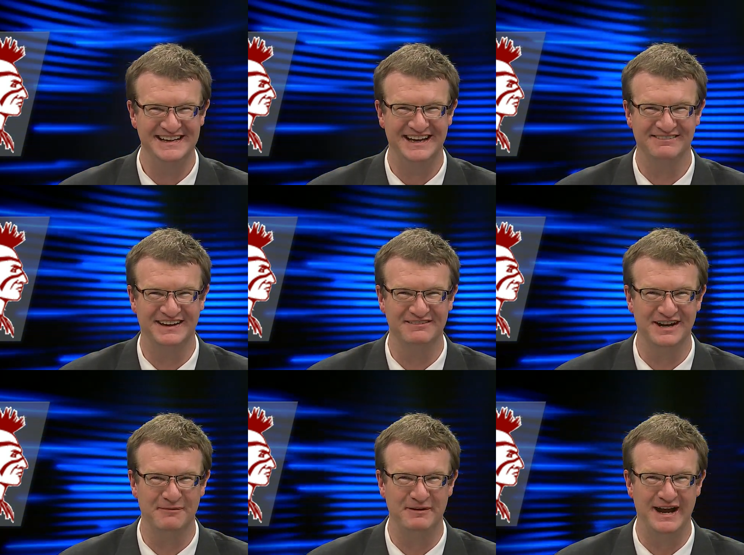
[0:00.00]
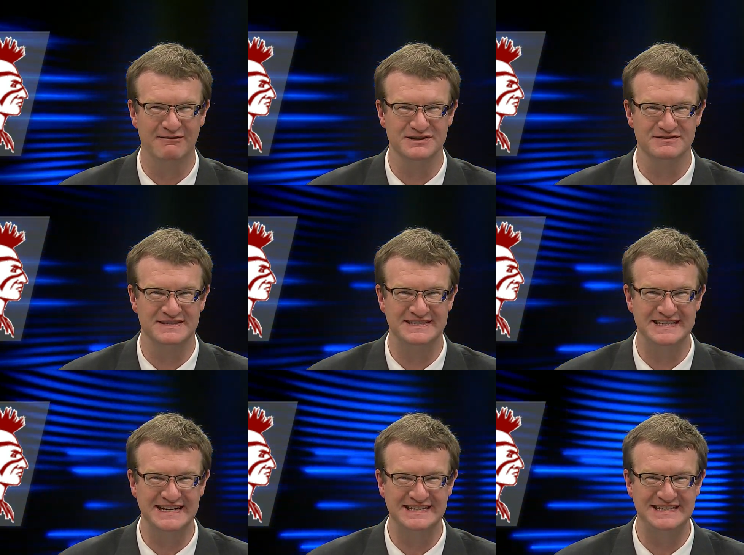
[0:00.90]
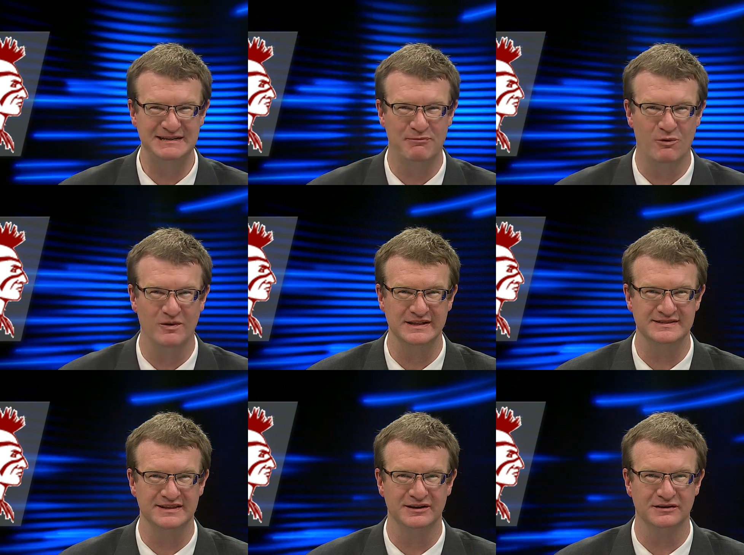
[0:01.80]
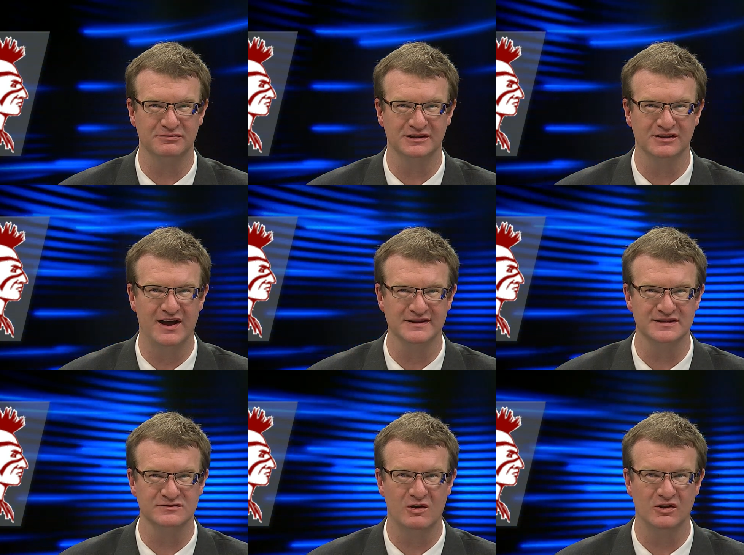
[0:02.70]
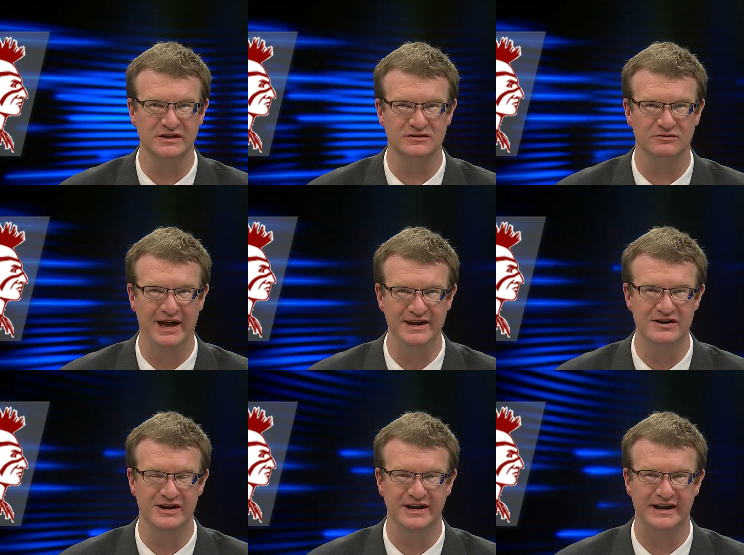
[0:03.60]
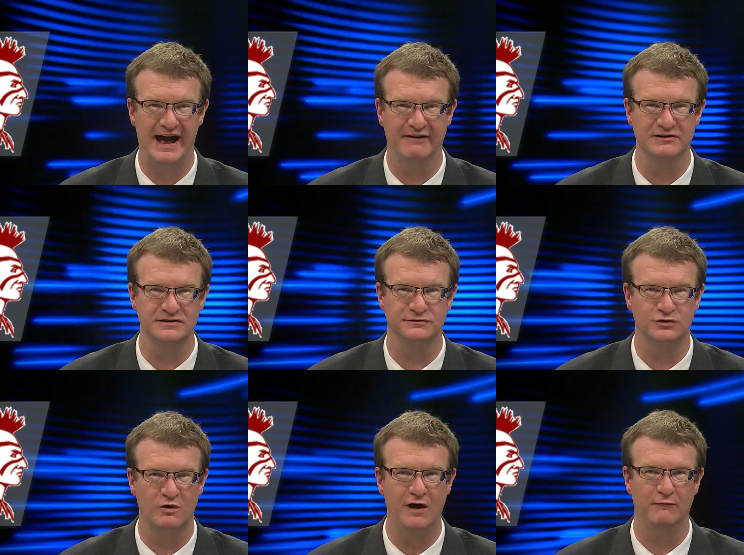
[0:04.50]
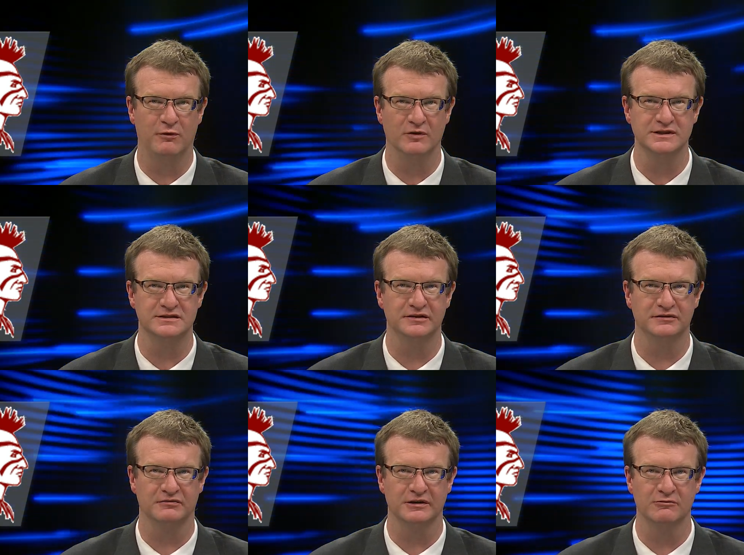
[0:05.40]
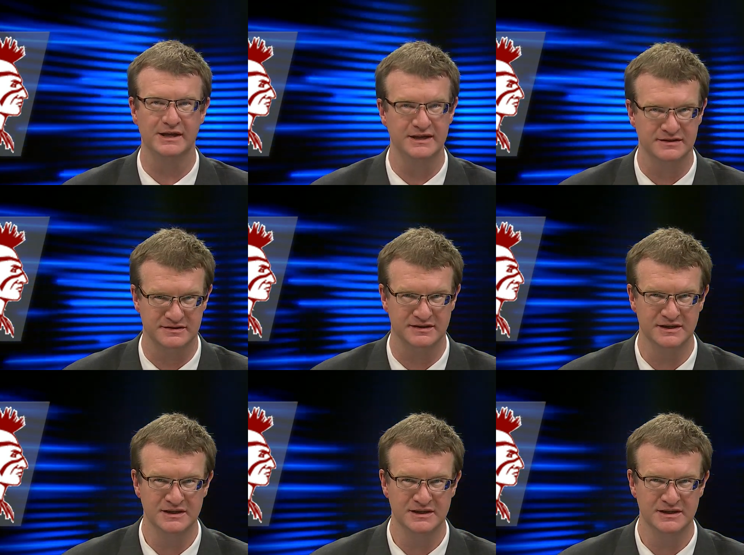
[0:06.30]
have given up an average of 60 points in their three losses while only surrendering an average of 12 points in their three wins.